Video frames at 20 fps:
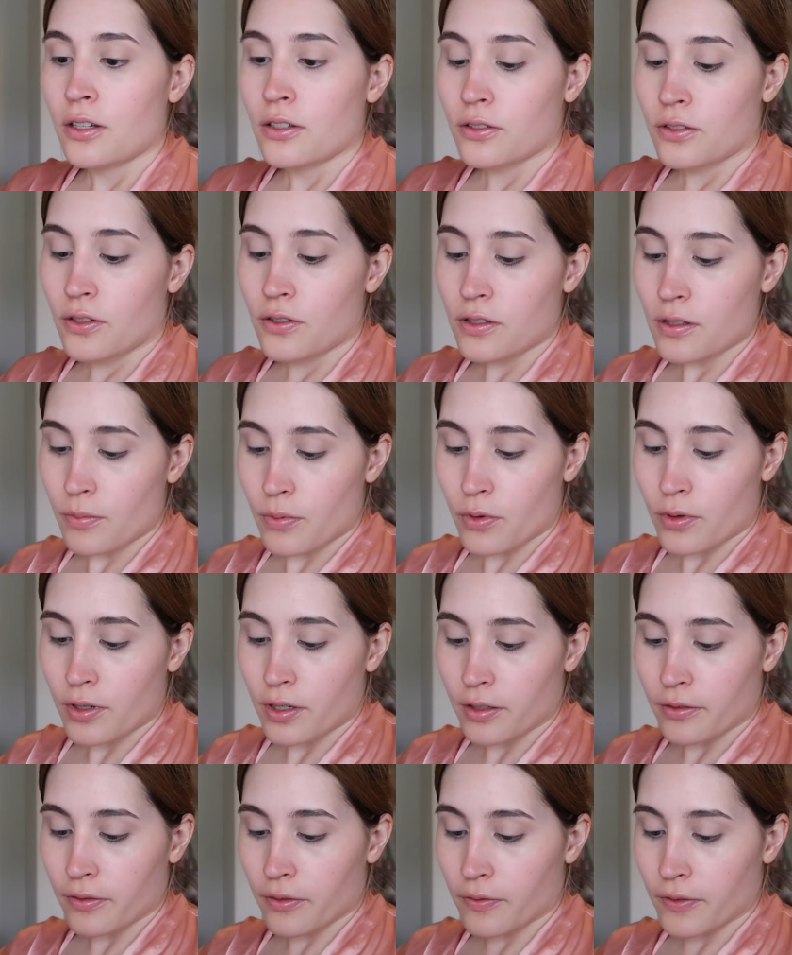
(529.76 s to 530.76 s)
so
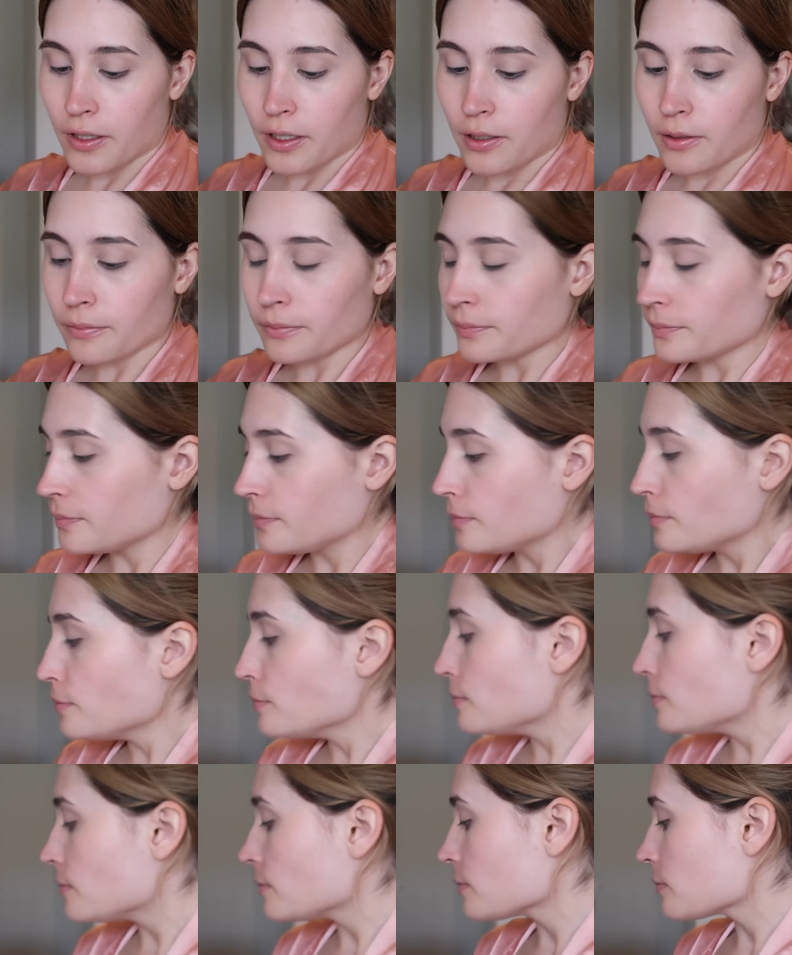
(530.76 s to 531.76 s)
supportive of it.
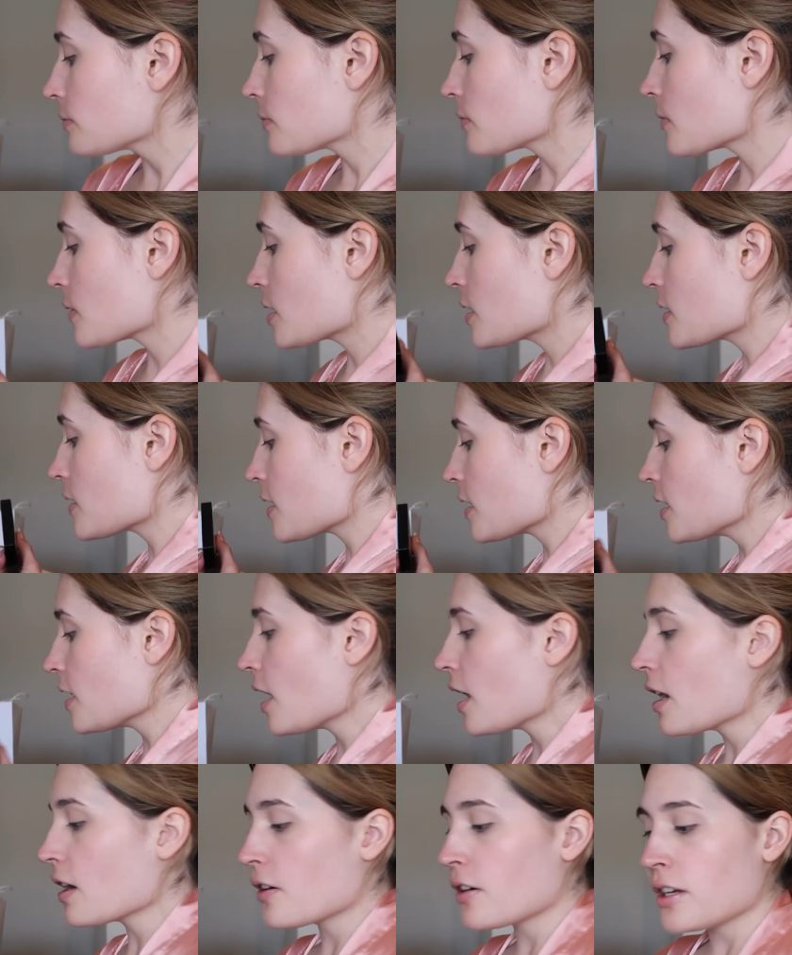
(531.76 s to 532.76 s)
he's like,
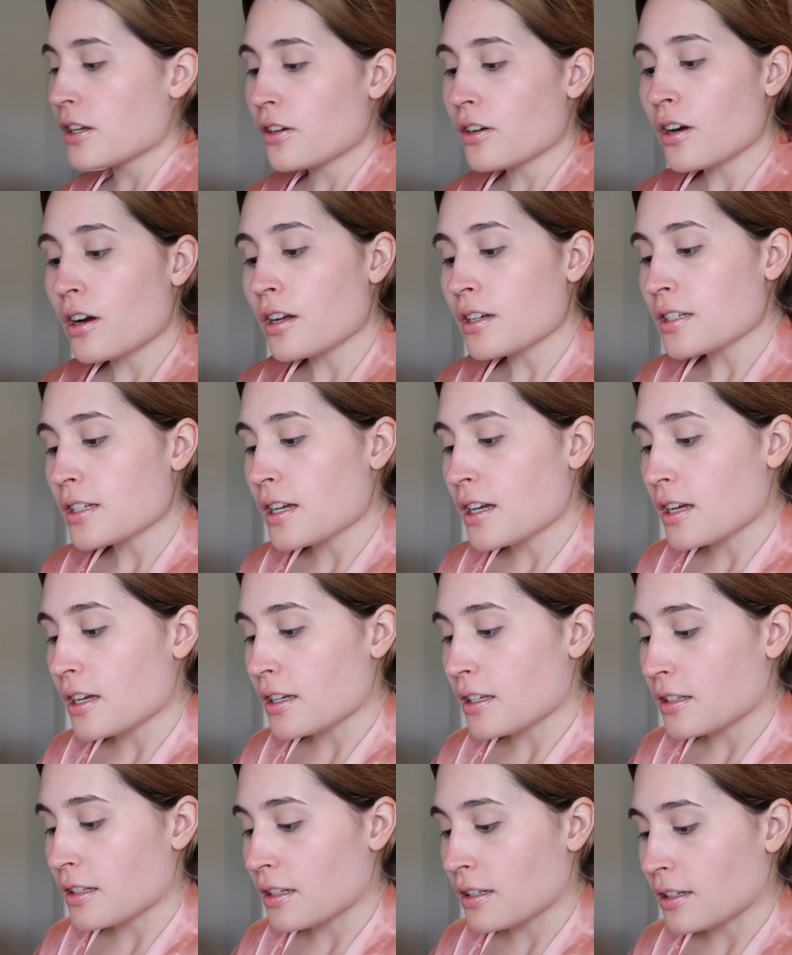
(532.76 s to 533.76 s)
yeah, create your
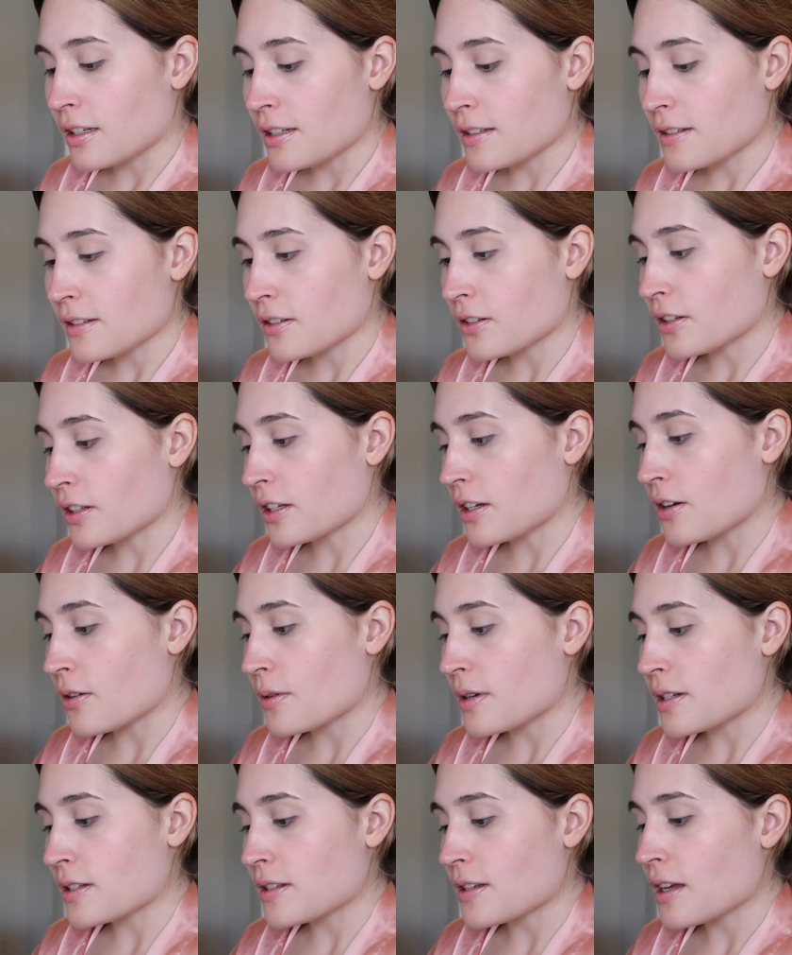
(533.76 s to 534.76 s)
content. And then he's literally
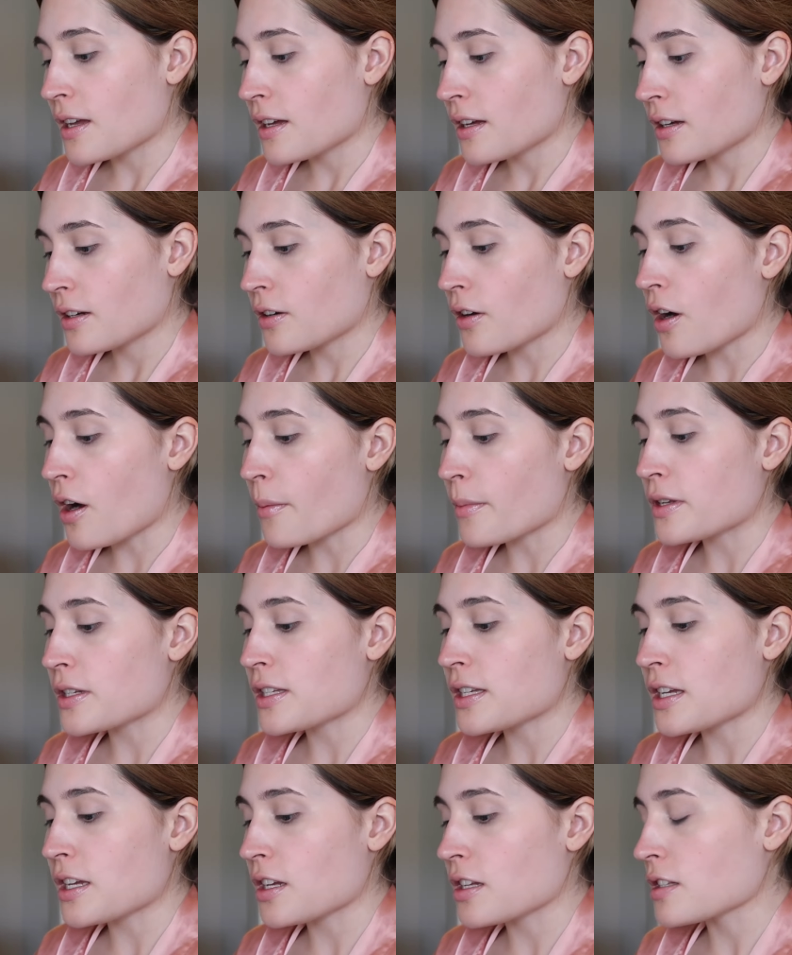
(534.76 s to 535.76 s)
always
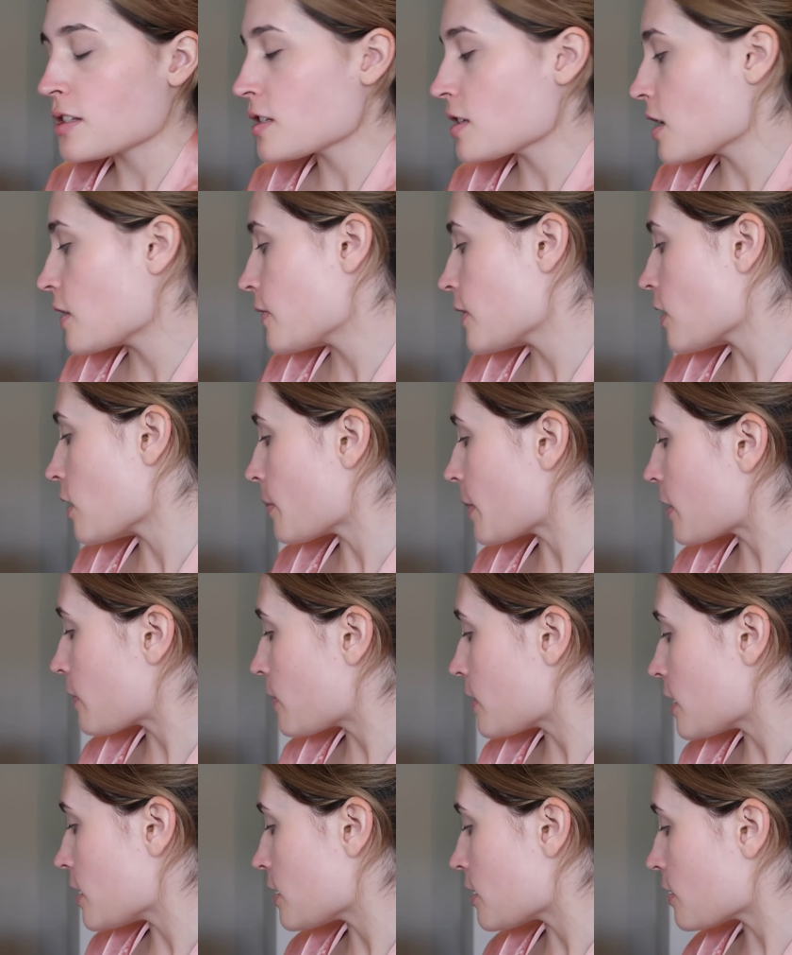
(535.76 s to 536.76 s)
commenting and saving all my
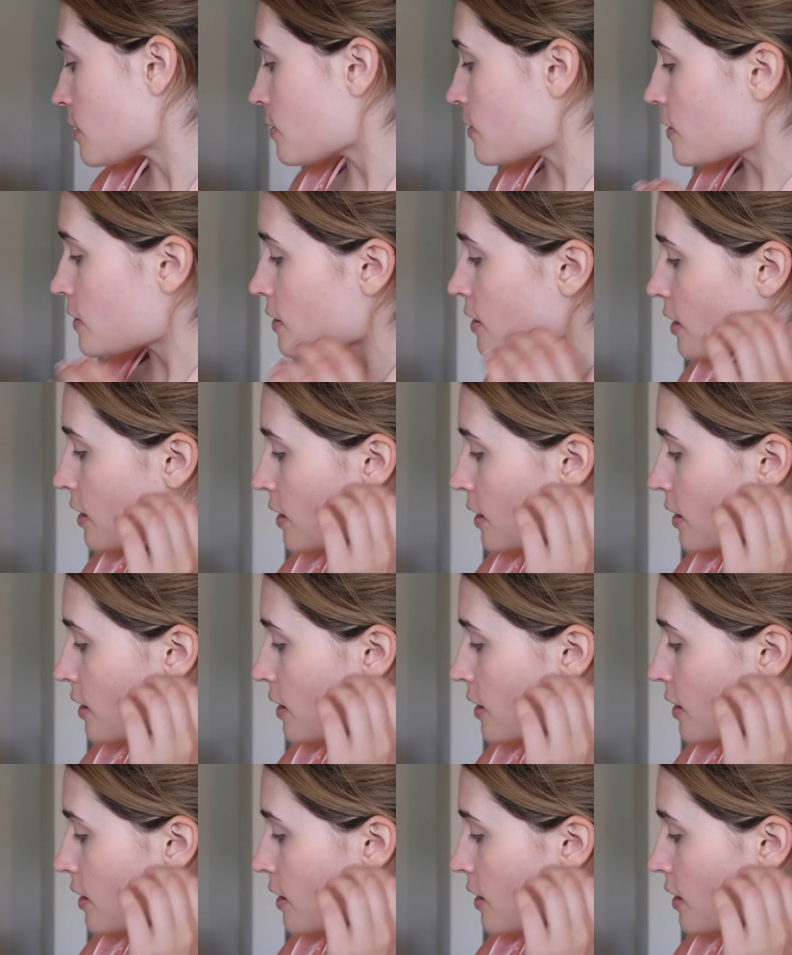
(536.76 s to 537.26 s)
videos and